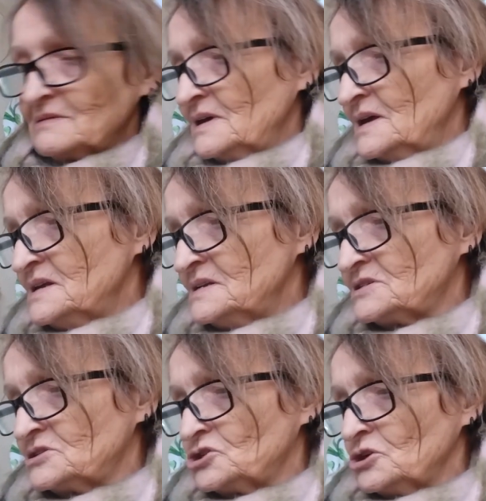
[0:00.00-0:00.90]

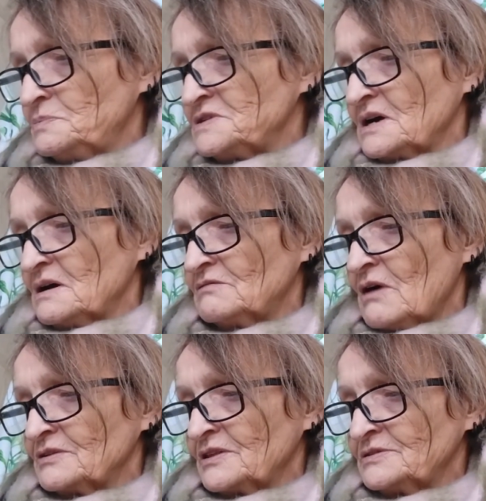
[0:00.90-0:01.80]
is Jupiter
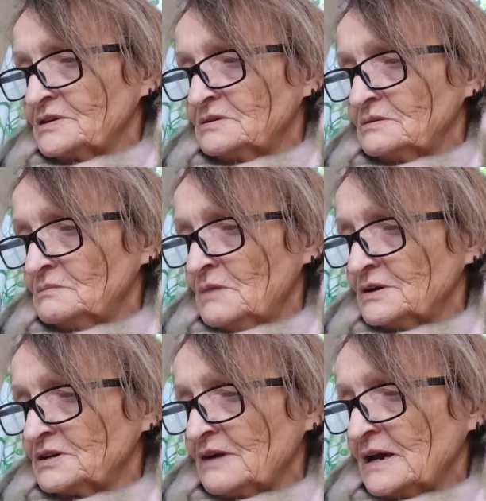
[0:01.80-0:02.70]
rather than
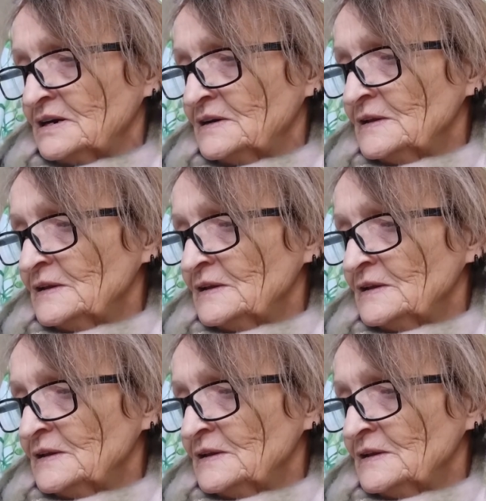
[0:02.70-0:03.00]
Mercury.